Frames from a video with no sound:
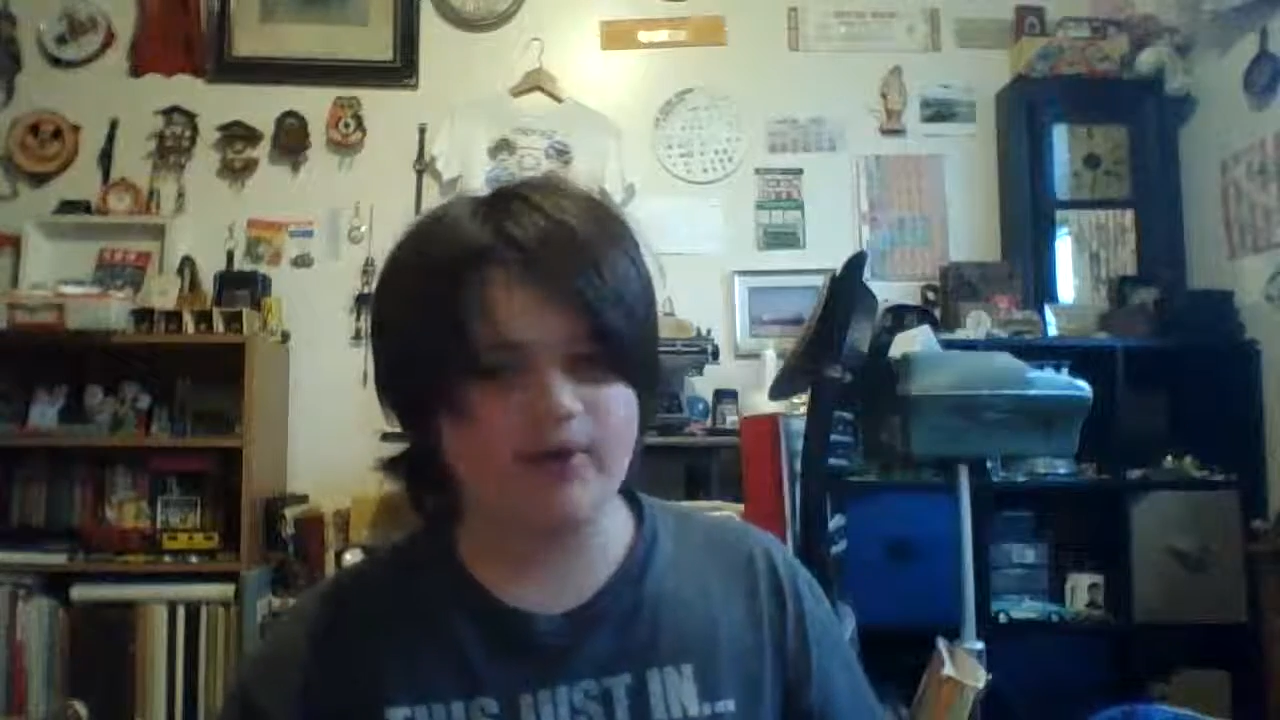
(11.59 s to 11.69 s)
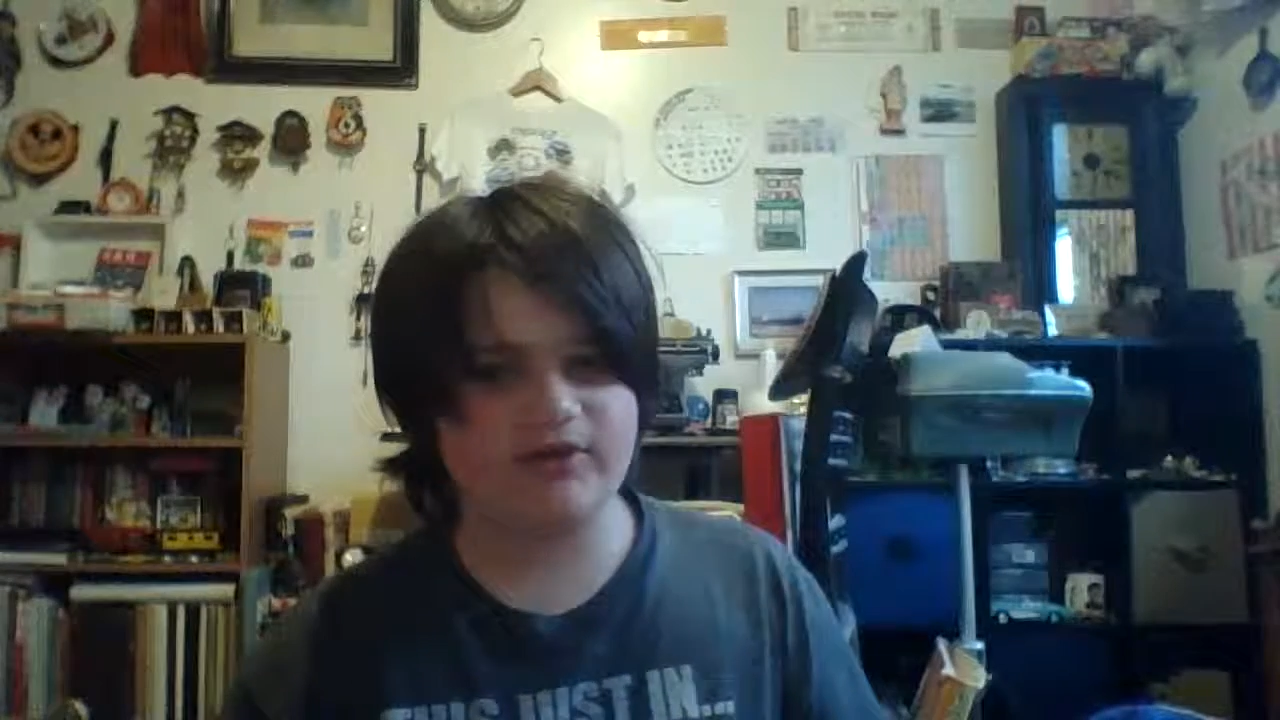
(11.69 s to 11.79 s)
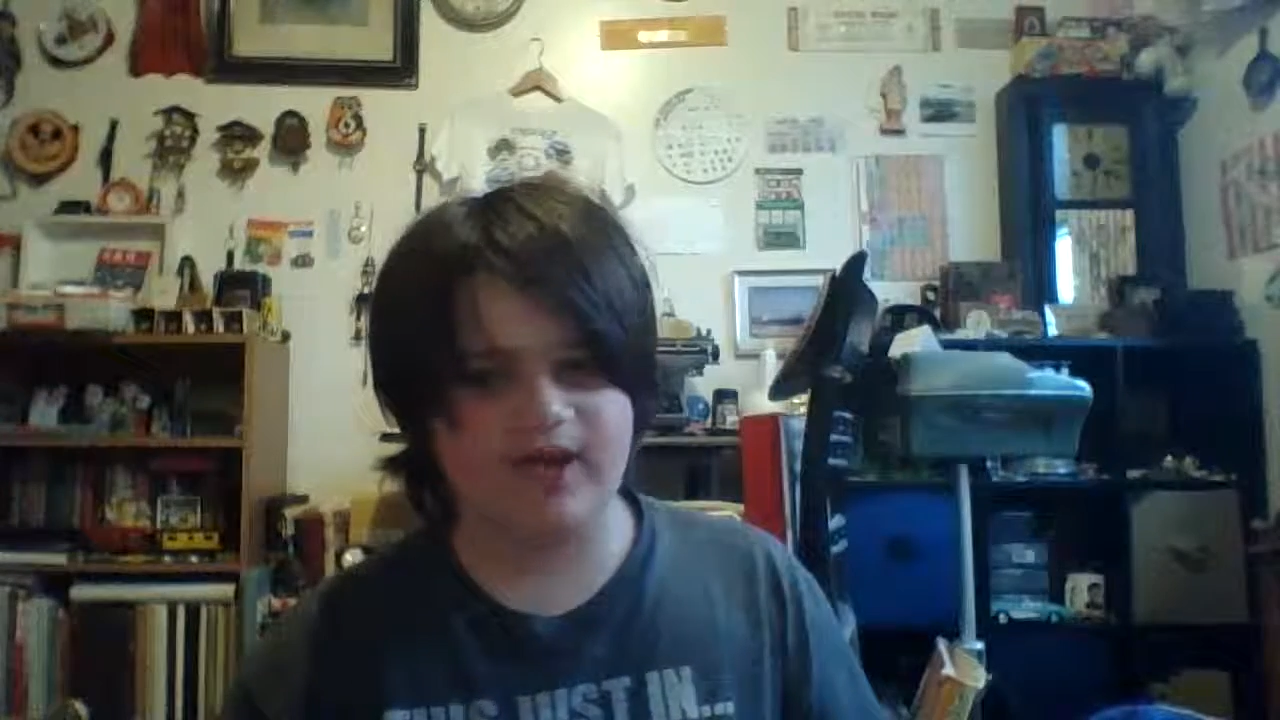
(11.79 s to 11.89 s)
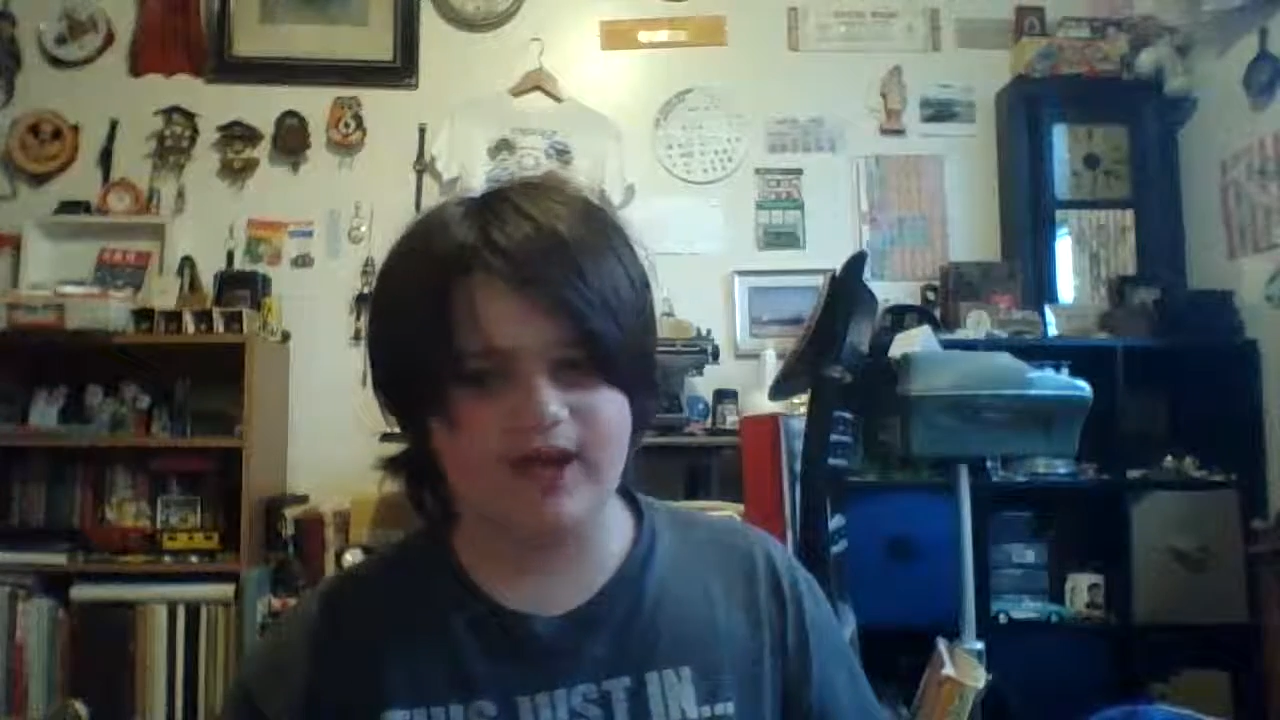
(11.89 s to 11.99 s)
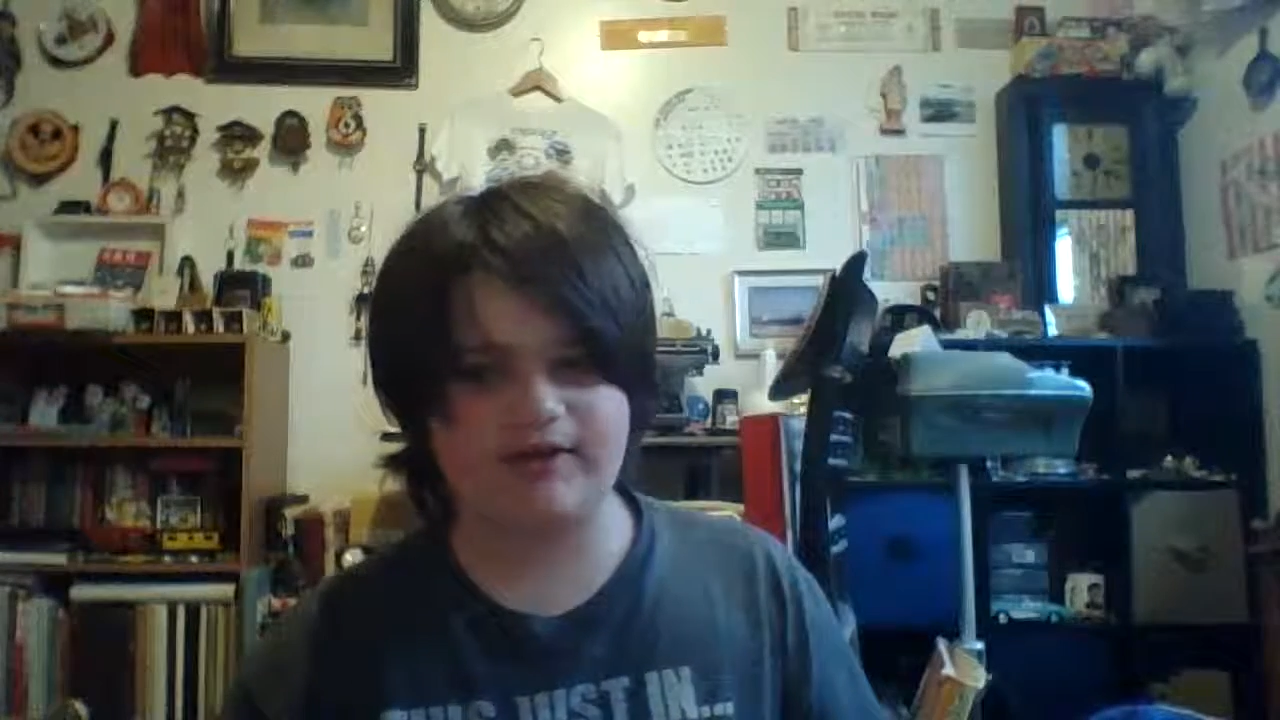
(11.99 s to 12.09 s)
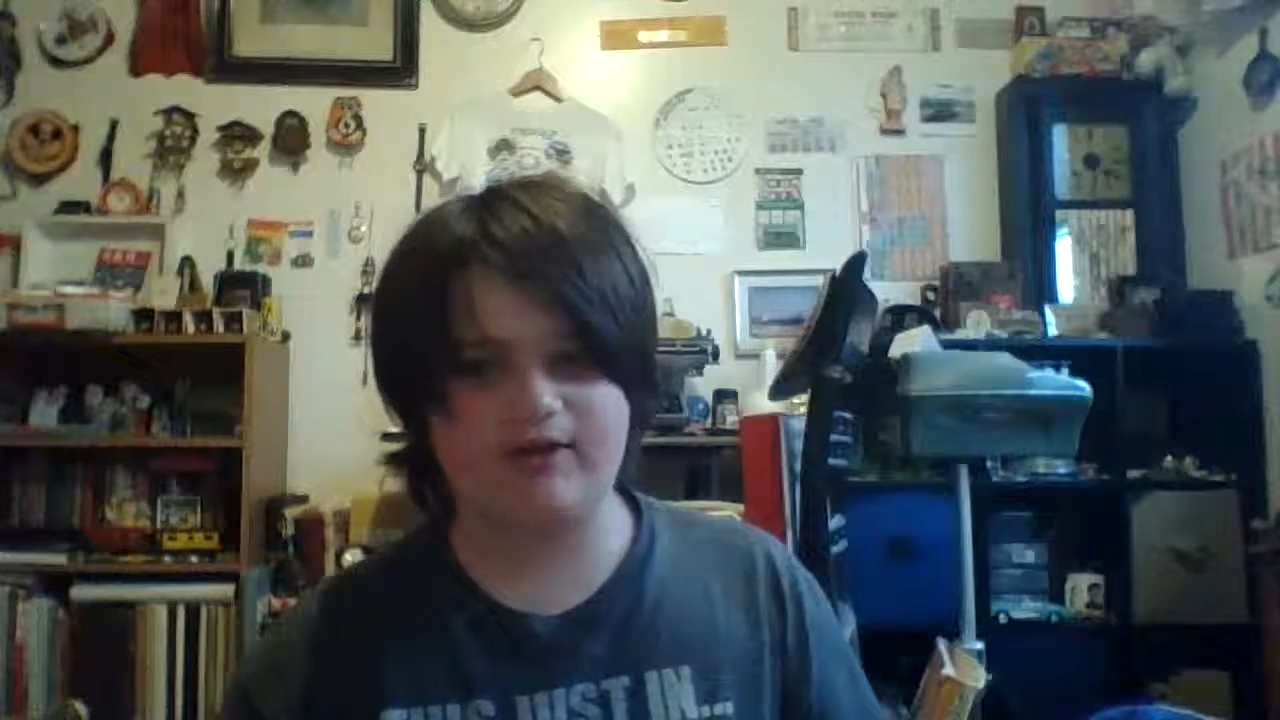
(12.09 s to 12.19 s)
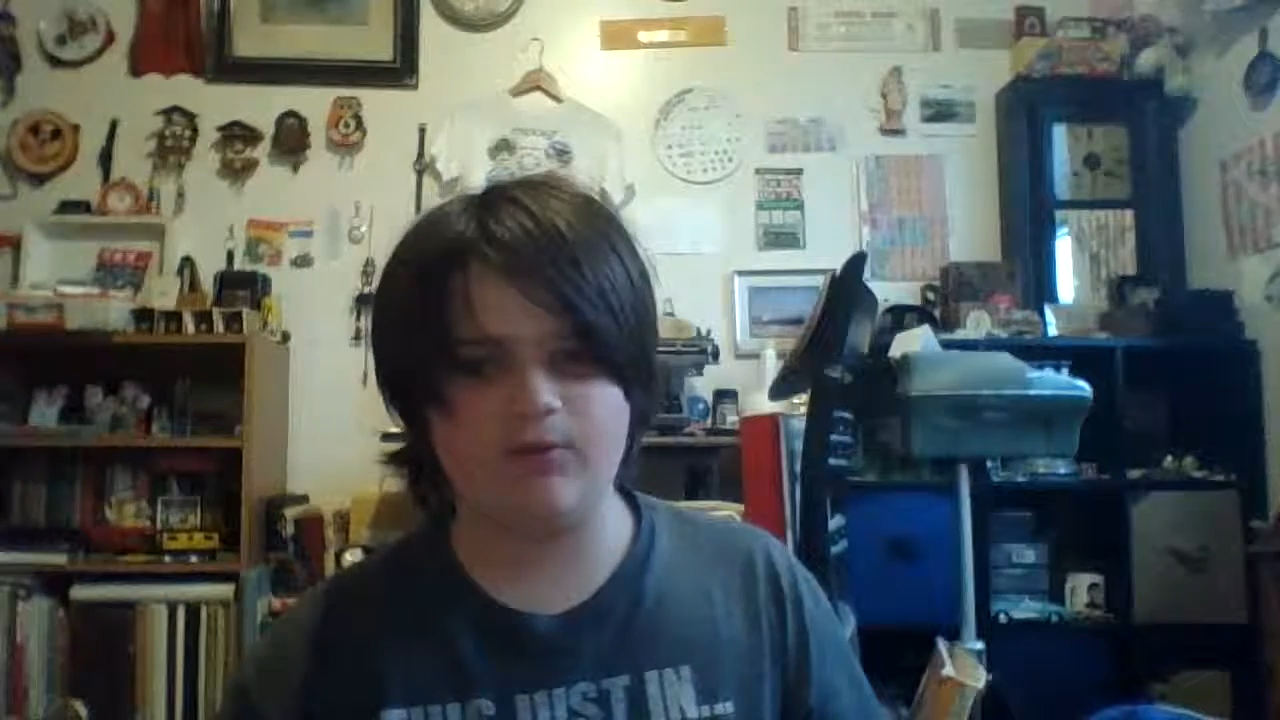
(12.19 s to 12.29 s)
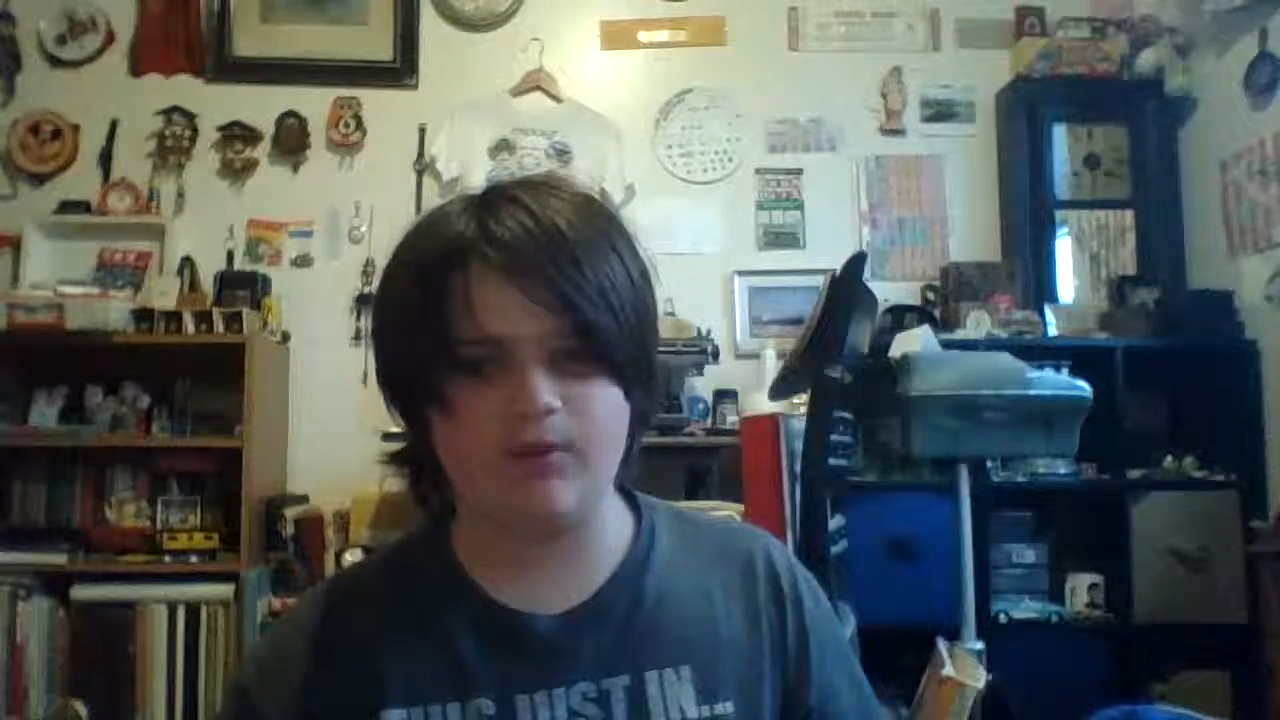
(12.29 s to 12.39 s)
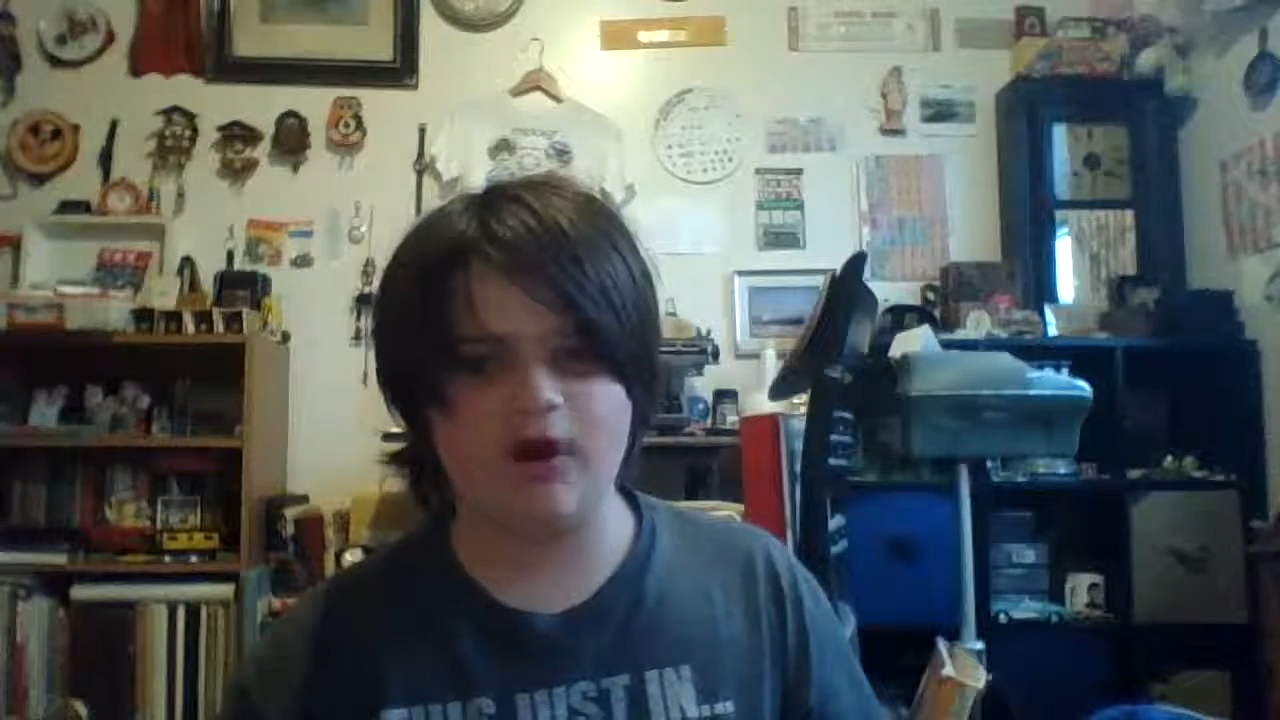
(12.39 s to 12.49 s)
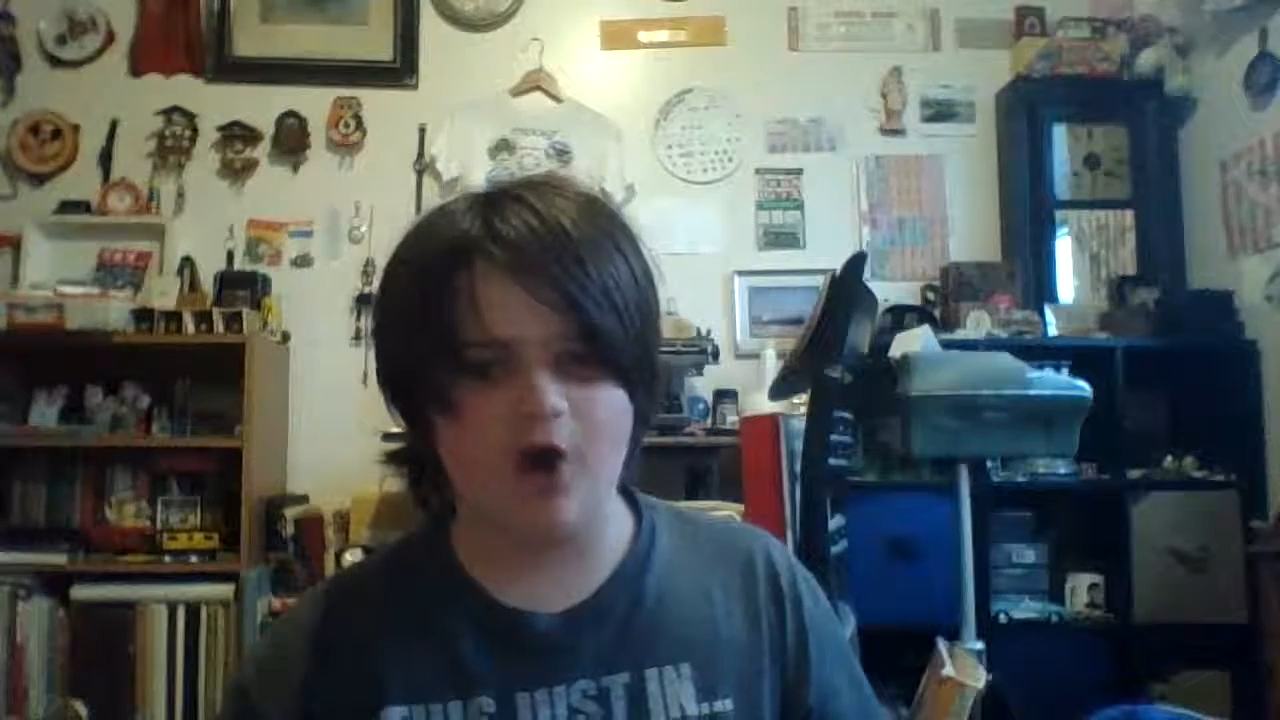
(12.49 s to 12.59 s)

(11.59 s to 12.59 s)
exactly what